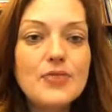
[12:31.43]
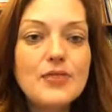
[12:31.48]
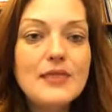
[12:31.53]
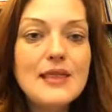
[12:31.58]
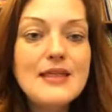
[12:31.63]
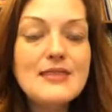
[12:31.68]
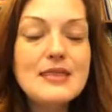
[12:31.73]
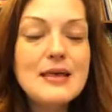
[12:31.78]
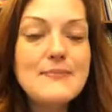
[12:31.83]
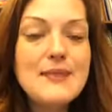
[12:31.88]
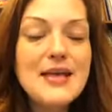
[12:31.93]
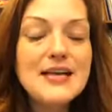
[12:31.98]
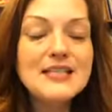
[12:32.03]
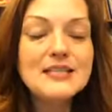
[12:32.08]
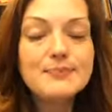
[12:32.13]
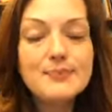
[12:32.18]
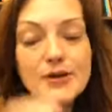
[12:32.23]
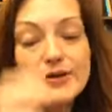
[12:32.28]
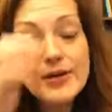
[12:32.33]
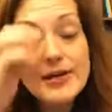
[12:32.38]
Let them
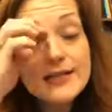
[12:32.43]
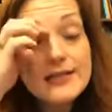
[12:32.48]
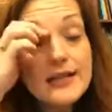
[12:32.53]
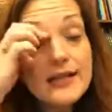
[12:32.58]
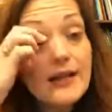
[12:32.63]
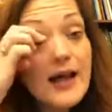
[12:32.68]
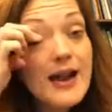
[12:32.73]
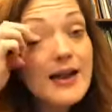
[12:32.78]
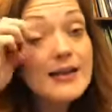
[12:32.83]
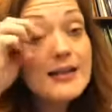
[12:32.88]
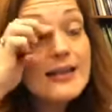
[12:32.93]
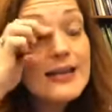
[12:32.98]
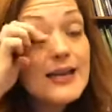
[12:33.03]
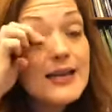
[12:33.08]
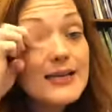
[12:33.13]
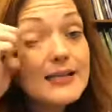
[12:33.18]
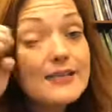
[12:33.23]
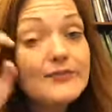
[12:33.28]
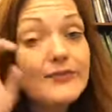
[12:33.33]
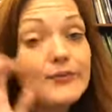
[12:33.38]
experience a lot of
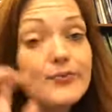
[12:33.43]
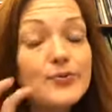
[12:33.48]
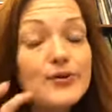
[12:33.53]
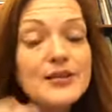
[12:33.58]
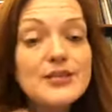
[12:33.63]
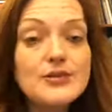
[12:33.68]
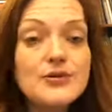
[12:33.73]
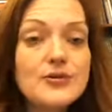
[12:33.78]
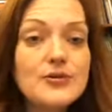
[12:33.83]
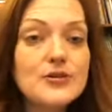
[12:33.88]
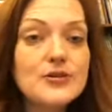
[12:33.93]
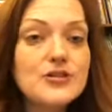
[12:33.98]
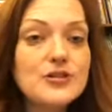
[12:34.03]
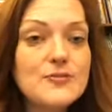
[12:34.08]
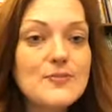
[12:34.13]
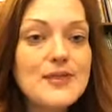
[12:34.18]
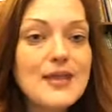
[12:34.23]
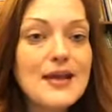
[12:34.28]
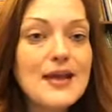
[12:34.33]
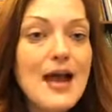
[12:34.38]
things for preschoolers. So
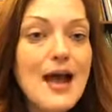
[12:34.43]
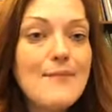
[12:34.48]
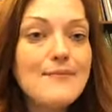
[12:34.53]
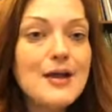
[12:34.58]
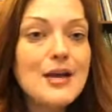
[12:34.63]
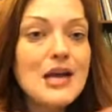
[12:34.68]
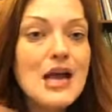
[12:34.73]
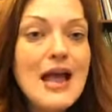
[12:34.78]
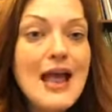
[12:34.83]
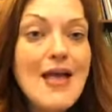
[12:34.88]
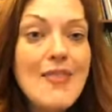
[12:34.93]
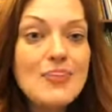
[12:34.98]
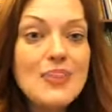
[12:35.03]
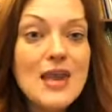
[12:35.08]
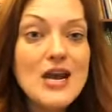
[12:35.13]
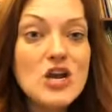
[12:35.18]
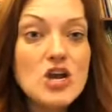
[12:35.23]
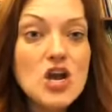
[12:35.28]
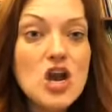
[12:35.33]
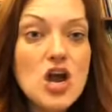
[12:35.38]
when they come in,
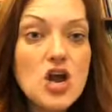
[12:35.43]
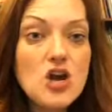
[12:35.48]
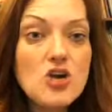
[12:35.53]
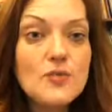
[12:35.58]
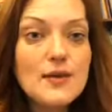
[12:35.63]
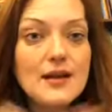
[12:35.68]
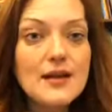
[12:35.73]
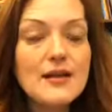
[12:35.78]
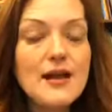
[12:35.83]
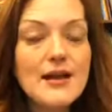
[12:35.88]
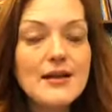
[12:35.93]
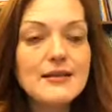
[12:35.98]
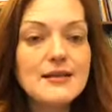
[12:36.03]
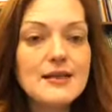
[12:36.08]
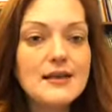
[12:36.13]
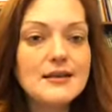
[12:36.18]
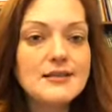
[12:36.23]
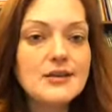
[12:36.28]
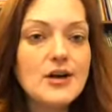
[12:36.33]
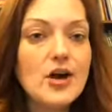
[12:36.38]
they know what a lot of
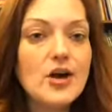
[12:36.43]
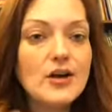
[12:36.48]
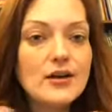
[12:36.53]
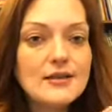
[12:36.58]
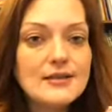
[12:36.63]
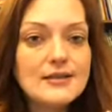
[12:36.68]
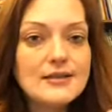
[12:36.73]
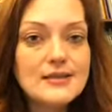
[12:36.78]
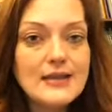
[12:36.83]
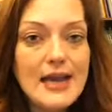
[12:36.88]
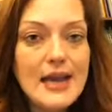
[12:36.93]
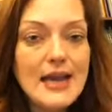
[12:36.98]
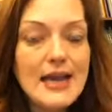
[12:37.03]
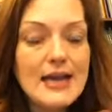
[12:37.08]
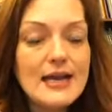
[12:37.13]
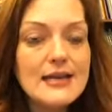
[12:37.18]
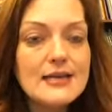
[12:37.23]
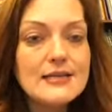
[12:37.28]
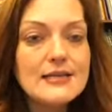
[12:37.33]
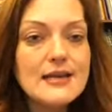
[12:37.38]
things are.
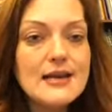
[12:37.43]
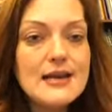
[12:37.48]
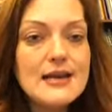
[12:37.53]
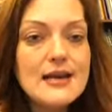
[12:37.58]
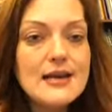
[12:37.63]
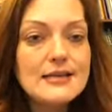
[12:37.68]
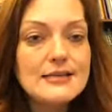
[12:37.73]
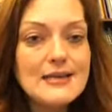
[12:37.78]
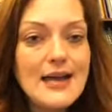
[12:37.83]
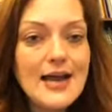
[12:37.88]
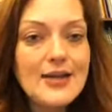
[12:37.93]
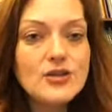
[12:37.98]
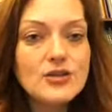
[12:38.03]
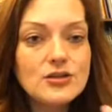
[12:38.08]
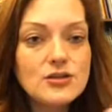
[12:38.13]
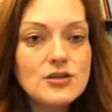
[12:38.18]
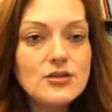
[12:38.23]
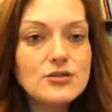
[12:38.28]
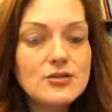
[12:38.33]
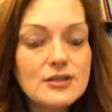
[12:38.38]
Sand,
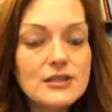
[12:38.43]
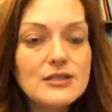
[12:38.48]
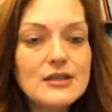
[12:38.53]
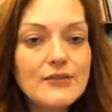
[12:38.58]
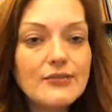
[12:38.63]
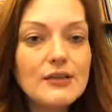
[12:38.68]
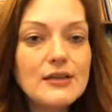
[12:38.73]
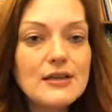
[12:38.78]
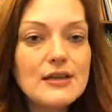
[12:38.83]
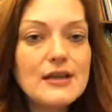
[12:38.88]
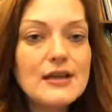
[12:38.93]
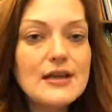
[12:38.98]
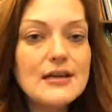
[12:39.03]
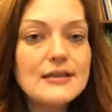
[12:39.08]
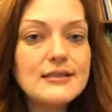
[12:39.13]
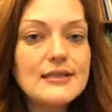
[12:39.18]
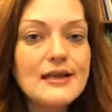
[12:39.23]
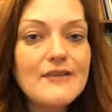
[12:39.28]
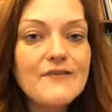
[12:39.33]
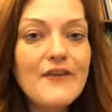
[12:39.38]
textures, different
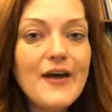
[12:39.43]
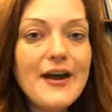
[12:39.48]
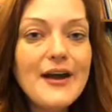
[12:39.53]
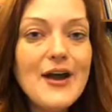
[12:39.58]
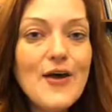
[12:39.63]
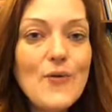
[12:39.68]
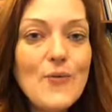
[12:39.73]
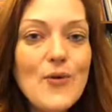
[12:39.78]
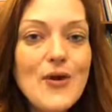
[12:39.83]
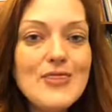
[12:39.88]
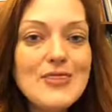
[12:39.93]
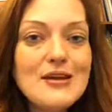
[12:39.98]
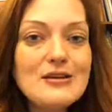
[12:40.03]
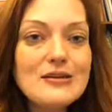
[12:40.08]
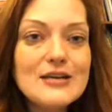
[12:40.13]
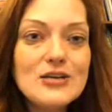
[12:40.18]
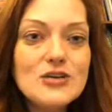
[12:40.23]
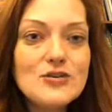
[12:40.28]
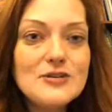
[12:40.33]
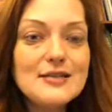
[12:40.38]
things, and find out what they're
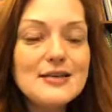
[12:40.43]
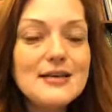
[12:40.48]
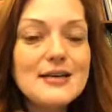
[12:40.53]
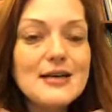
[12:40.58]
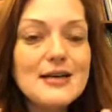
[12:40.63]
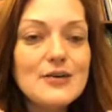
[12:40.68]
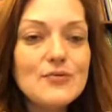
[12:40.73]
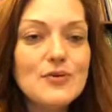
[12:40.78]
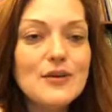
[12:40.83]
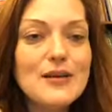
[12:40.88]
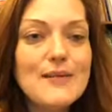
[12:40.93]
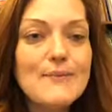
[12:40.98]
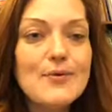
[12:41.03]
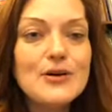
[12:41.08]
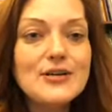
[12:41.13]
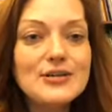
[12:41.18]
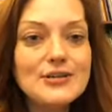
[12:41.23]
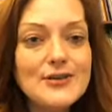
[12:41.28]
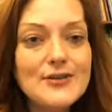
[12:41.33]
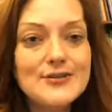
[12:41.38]
interested in and really
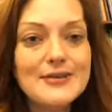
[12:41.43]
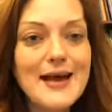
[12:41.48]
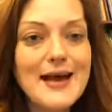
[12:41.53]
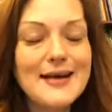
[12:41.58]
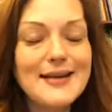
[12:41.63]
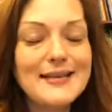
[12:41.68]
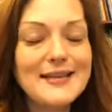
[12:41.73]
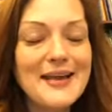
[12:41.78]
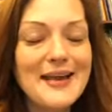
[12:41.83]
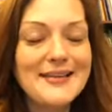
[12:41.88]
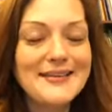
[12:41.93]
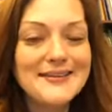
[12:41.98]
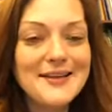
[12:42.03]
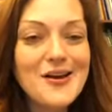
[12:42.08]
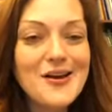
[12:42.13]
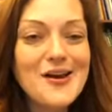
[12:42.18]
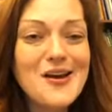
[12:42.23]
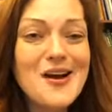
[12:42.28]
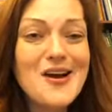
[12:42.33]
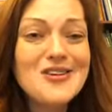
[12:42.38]
push those kind of things.
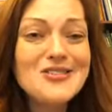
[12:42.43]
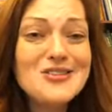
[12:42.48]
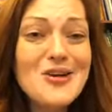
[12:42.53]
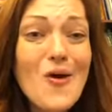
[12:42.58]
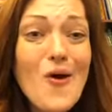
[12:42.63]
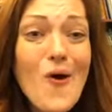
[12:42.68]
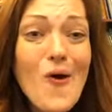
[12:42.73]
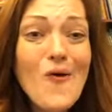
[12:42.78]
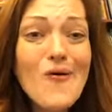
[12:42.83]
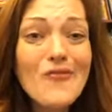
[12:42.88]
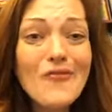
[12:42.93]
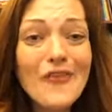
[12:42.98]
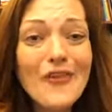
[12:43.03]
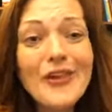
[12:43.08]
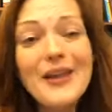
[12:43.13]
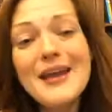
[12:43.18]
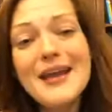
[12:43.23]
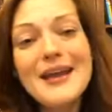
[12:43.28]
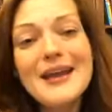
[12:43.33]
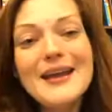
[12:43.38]
So
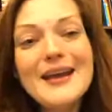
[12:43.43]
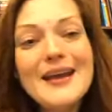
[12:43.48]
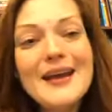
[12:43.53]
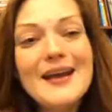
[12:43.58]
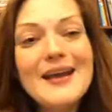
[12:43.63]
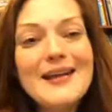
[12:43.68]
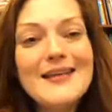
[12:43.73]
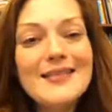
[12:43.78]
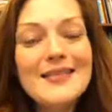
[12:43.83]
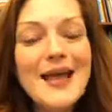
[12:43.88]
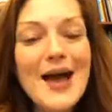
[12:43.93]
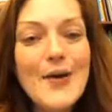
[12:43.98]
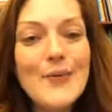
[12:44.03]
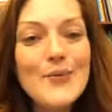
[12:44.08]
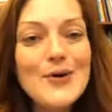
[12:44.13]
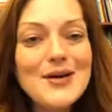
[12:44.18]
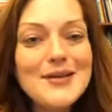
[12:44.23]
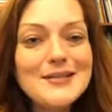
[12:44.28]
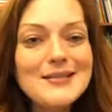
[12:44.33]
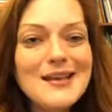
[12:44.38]
hopefully that
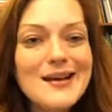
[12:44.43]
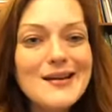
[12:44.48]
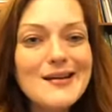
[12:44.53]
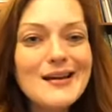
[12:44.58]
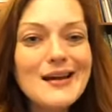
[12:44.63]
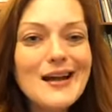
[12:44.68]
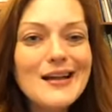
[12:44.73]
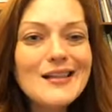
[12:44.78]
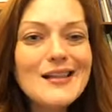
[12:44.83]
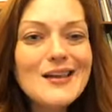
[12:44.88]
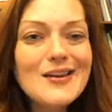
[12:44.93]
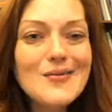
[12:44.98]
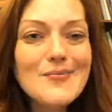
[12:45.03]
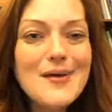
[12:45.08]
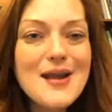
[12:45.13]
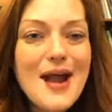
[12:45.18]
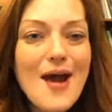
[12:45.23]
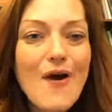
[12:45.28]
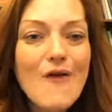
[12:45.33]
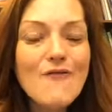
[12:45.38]
was a little
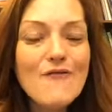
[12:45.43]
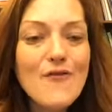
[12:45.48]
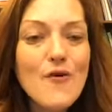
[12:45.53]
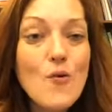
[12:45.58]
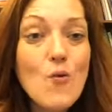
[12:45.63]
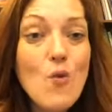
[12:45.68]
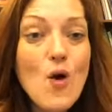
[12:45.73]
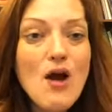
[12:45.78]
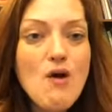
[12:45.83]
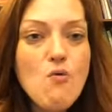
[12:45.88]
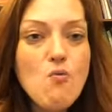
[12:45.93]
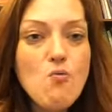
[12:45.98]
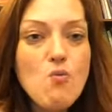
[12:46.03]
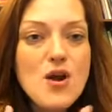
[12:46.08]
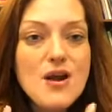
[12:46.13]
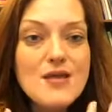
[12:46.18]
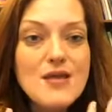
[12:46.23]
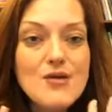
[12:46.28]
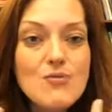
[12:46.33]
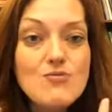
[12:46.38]
bit helpful.
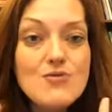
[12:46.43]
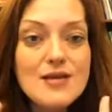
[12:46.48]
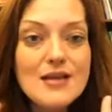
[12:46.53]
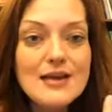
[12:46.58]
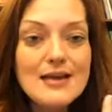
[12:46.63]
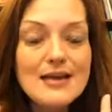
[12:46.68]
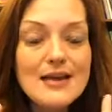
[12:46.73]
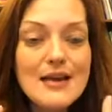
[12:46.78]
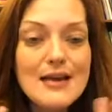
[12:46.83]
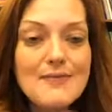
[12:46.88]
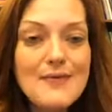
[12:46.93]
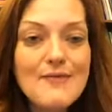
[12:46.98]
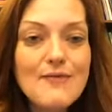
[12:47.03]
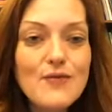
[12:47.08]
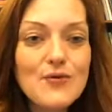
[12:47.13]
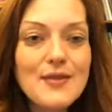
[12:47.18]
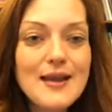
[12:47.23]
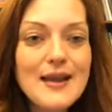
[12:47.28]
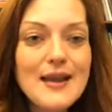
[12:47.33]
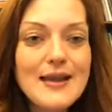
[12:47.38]
What do they really need
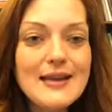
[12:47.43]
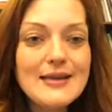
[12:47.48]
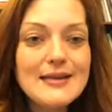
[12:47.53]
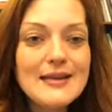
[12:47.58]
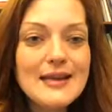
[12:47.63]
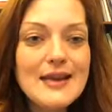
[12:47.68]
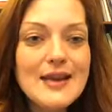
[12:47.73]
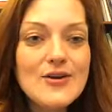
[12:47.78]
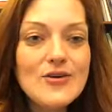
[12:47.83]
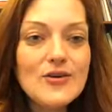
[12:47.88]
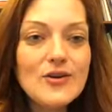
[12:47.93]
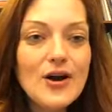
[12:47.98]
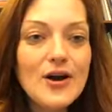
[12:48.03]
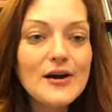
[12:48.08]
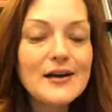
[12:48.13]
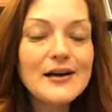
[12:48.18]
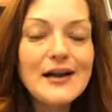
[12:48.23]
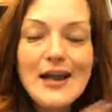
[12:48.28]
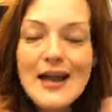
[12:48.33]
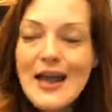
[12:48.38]
before they get into
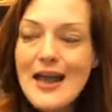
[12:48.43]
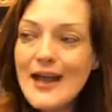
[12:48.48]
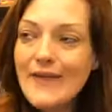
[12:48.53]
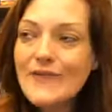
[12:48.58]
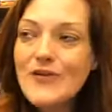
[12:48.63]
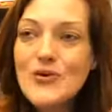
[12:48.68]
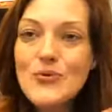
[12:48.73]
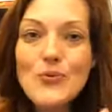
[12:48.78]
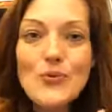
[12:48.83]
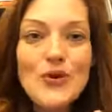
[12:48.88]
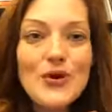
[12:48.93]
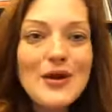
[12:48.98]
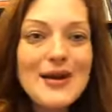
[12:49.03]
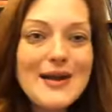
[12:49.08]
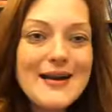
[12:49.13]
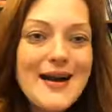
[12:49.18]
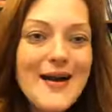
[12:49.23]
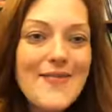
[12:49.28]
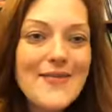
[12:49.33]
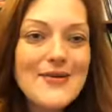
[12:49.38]
kindergarten? If you're
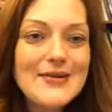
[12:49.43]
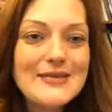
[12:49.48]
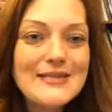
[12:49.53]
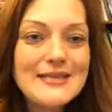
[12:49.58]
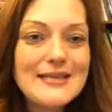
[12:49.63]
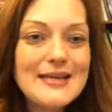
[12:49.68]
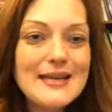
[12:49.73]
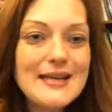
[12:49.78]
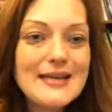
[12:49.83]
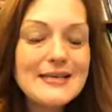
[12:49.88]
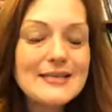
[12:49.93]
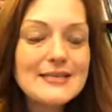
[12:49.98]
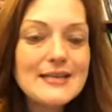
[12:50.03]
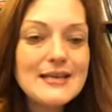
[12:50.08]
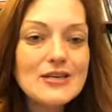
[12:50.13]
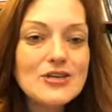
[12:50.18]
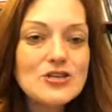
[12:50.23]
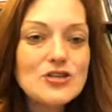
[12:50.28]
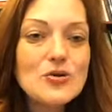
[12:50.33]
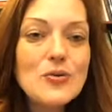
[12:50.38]
working on those things,
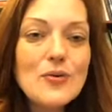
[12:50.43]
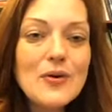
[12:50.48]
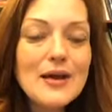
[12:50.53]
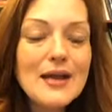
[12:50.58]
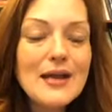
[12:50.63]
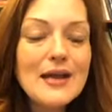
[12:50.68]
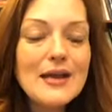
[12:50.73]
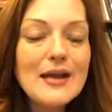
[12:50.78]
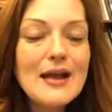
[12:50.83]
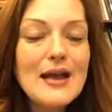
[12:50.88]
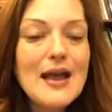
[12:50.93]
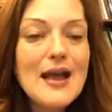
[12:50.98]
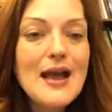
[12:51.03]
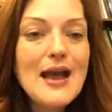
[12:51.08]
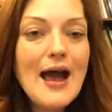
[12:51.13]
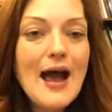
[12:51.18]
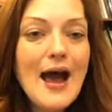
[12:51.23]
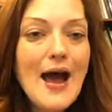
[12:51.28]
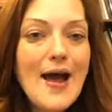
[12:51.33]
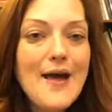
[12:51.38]
enjoying,
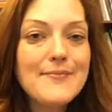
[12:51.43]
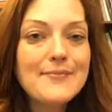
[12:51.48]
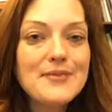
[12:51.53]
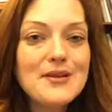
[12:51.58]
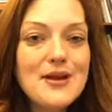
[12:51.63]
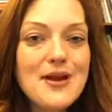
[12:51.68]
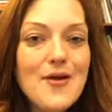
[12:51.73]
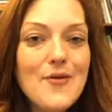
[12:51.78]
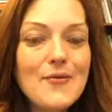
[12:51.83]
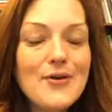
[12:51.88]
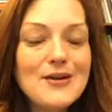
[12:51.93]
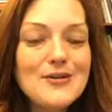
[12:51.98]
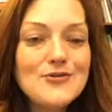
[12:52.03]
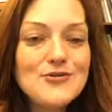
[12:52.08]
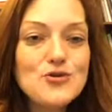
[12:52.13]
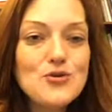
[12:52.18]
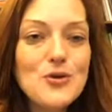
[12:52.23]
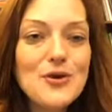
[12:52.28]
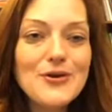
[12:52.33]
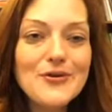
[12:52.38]
and
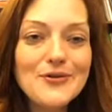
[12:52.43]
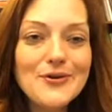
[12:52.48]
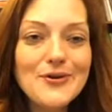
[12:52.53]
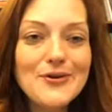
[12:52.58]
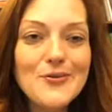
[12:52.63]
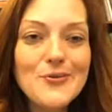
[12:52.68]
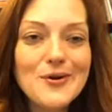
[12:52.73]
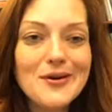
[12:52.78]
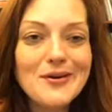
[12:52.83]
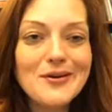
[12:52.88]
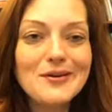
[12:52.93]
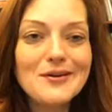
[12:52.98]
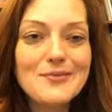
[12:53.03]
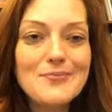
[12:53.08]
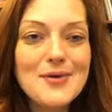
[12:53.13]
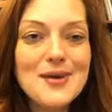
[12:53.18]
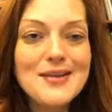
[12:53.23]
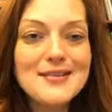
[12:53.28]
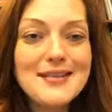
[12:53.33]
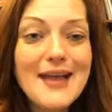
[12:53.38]
enjoy your little one,
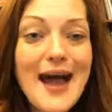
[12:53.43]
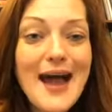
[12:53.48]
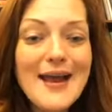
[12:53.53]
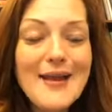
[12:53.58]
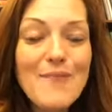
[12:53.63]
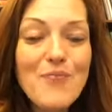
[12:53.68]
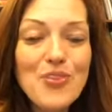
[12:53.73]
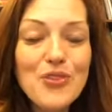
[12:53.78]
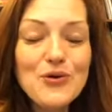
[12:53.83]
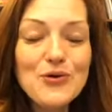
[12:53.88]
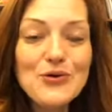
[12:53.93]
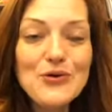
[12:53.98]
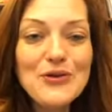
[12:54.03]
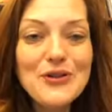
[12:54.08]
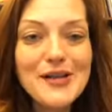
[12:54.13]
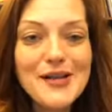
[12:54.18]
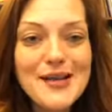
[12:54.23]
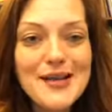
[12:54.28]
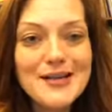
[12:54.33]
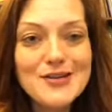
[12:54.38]
because I am
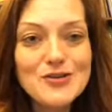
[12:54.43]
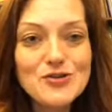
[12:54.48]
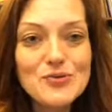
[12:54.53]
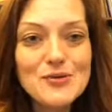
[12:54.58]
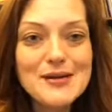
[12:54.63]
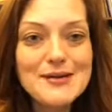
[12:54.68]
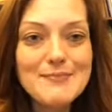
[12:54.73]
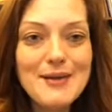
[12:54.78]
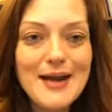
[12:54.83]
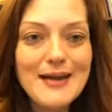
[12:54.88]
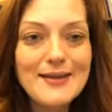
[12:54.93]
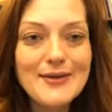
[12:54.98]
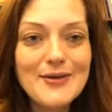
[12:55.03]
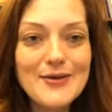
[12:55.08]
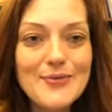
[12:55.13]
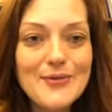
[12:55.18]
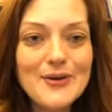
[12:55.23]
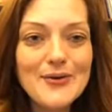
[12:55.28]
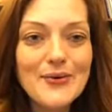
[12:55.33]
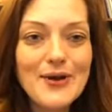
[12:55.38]
thoroughly enjoying my little
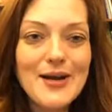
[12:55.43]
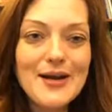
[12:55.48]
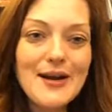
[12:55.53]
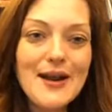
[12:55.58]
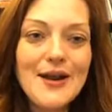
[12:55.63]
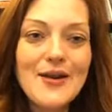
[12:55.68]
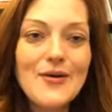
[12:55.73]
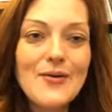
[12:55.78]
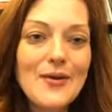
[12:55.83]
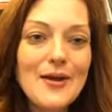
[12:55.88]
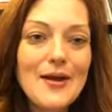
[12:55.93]
one right now.